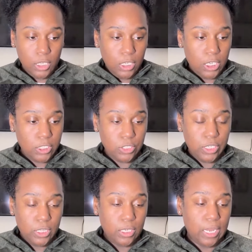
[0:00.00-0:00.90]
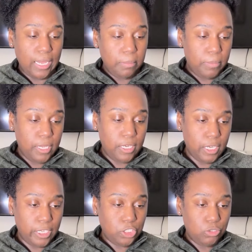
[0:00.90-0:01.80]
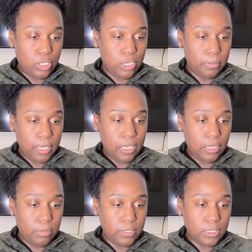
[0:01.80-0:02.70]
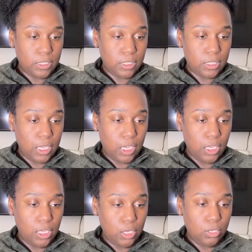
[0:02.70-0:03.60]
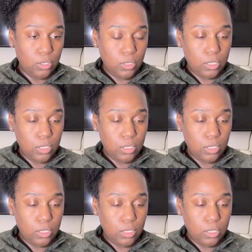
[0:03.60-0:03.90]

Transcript: Cancer, hit the like button as you come in, please and thank you.